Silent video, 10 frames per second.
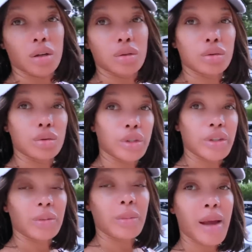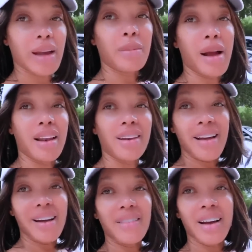Oh, you make my
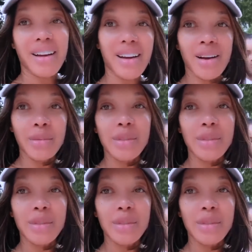love come